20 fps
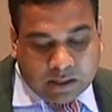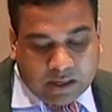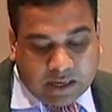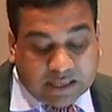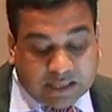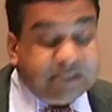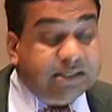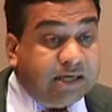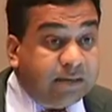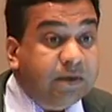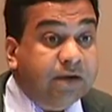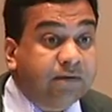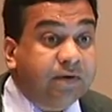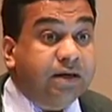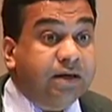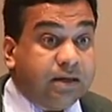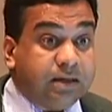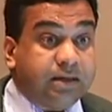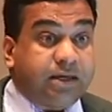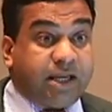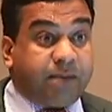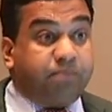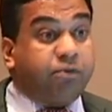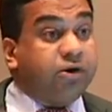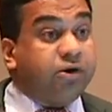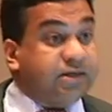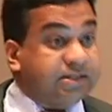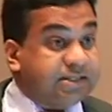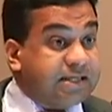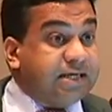At some level,
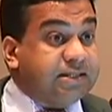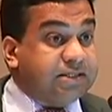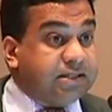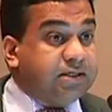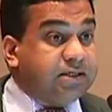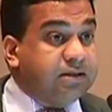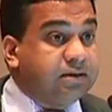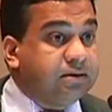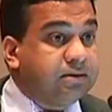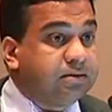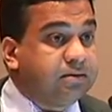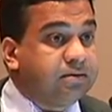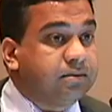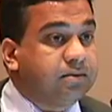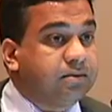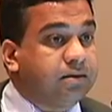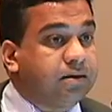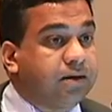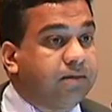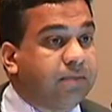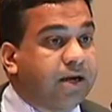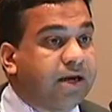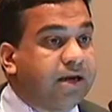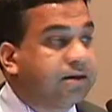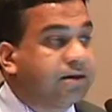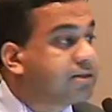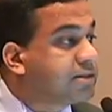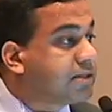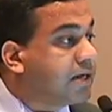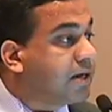depoliticize it, in my
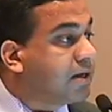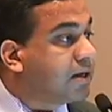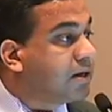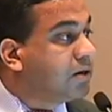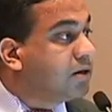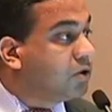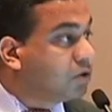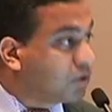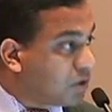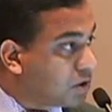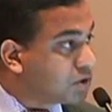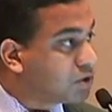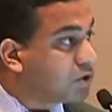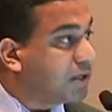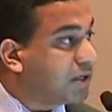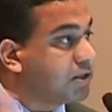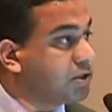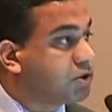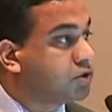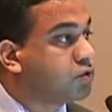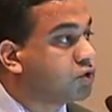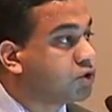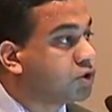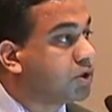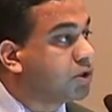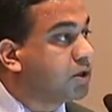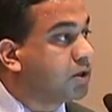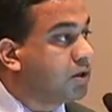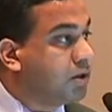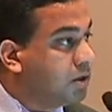understanding. Look also at the
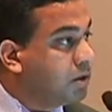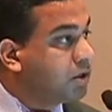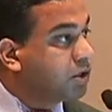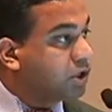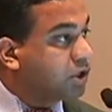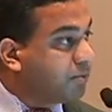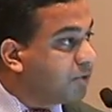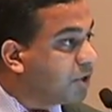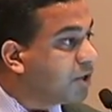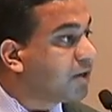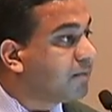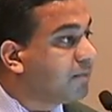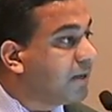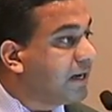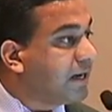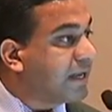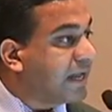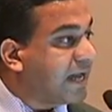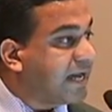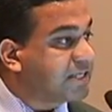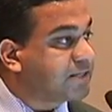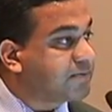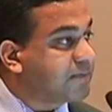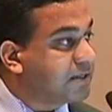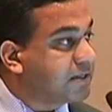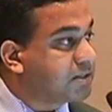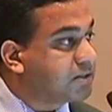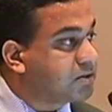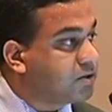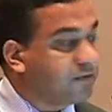social community building
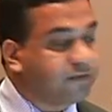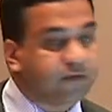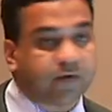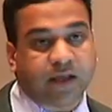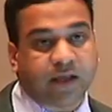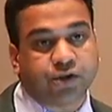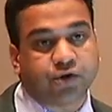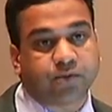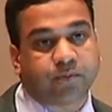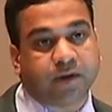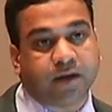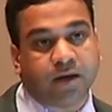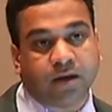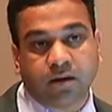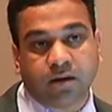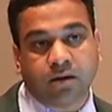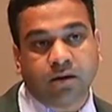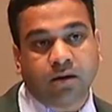aspects of philanthropy,